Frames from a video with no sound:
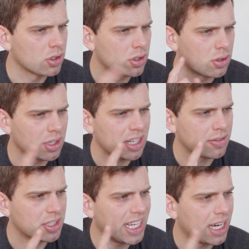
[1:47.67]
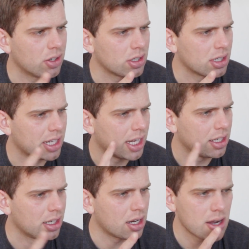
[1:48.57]
Don't give to the elderly
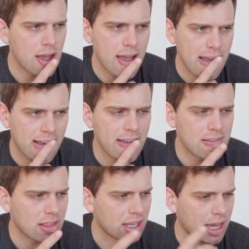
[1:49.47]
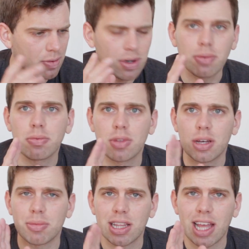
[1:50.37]
and young. Okay, well,
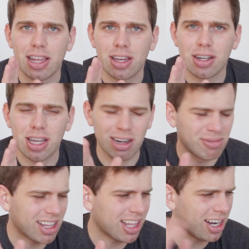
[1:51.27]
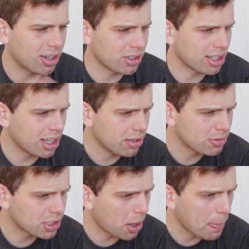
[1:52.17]
I'm not that young and I'm not that elderly,
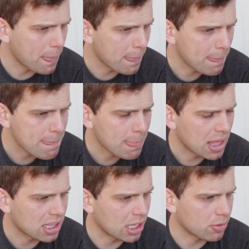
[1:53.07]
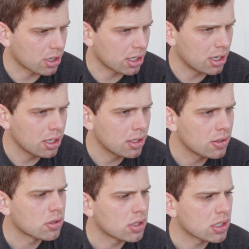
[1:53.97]
so I think we're good.
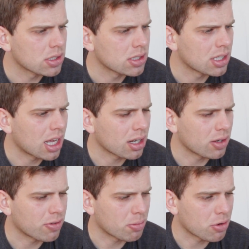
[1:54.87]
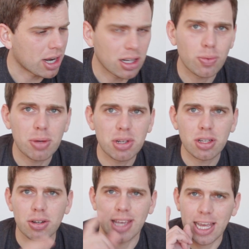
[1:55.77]
It's not good for pregnant women.
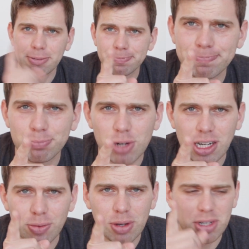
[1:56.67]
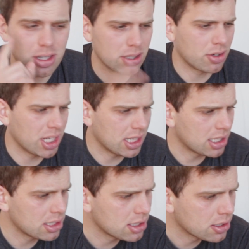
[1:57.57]
Okay, pregnant women, don't eat
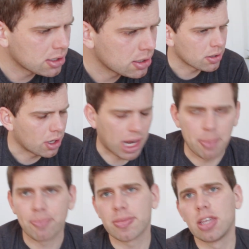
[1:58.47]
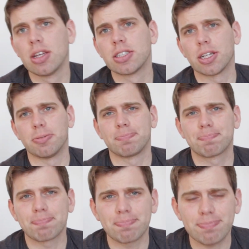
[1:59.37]
this. Okay, so
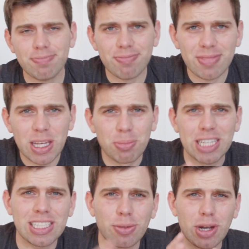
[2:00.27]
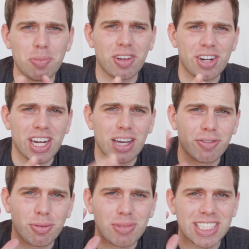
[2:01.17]
basically what I'm figuring out
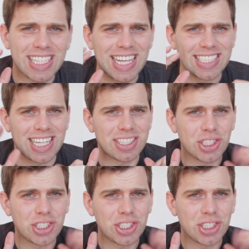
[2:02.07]
from this is that